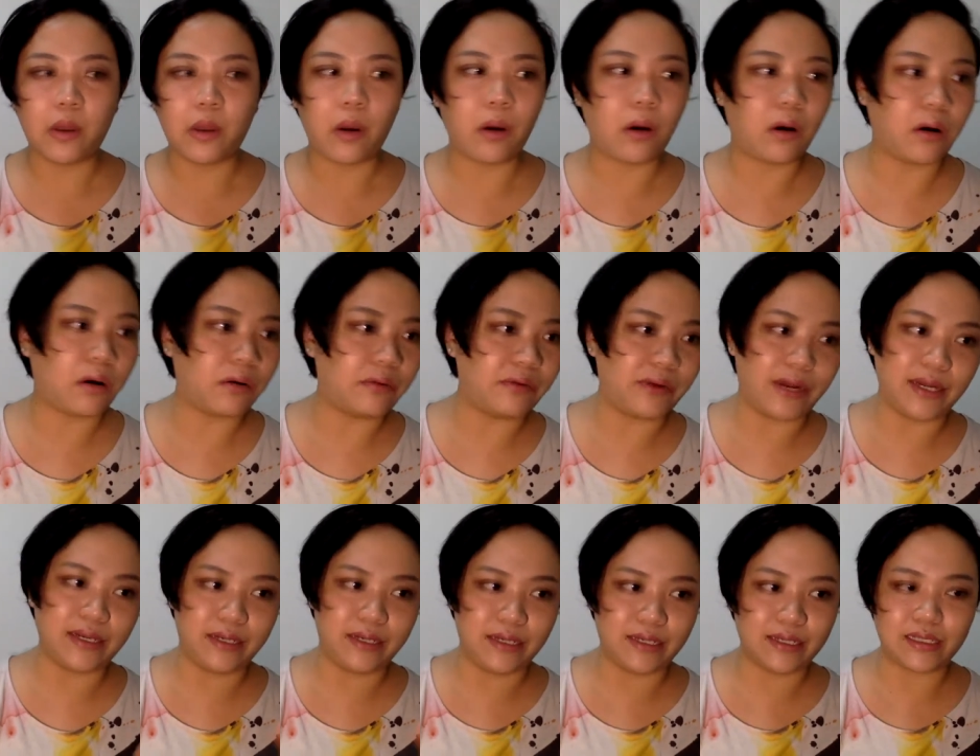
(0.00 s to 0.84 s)

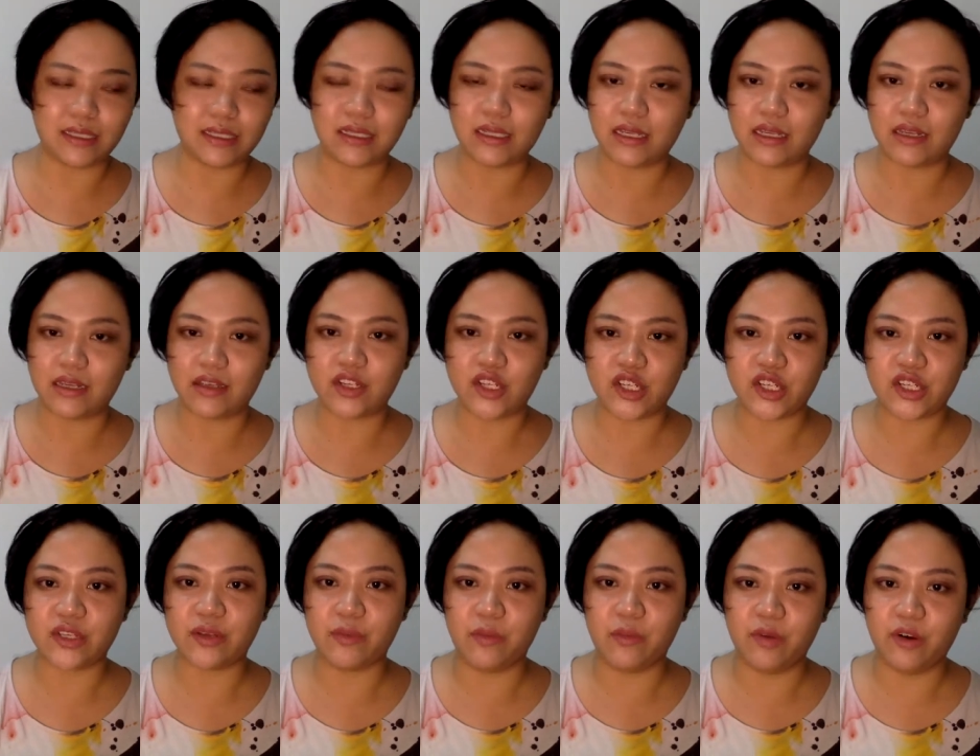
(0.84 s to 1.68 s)
horrendously
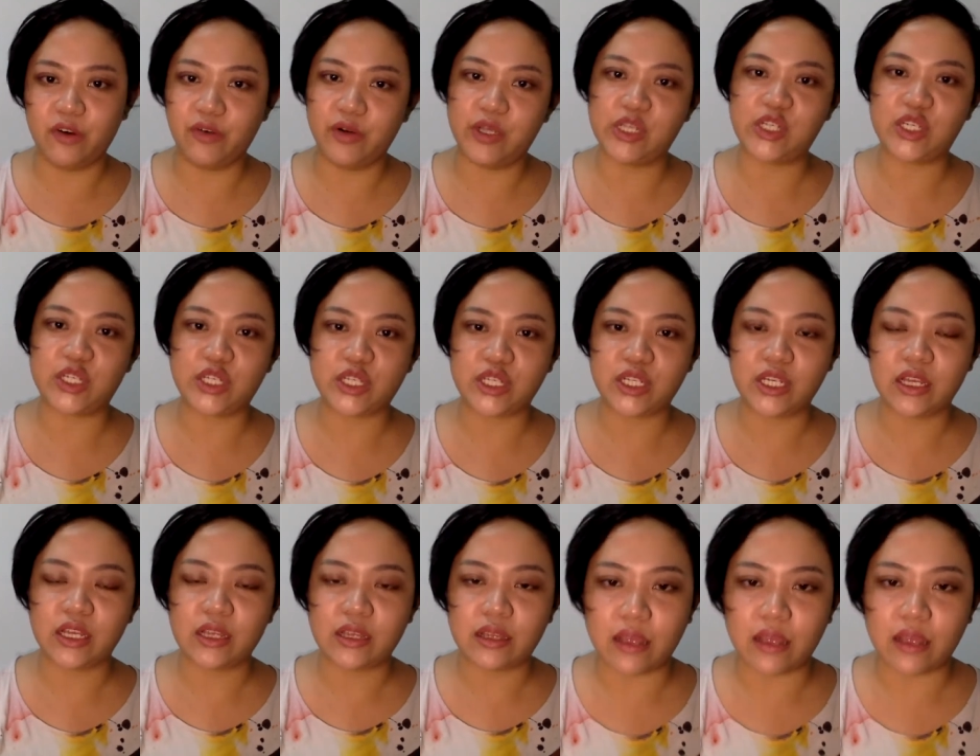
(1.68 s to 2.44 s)
shimmerish.